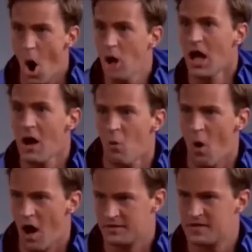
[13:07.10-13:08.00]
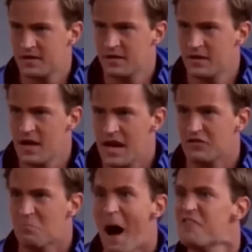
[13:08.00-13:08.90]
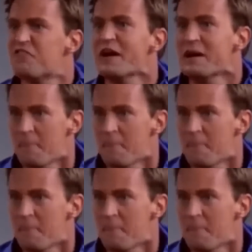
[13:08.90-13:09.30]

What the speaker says: I want. It's my freedom.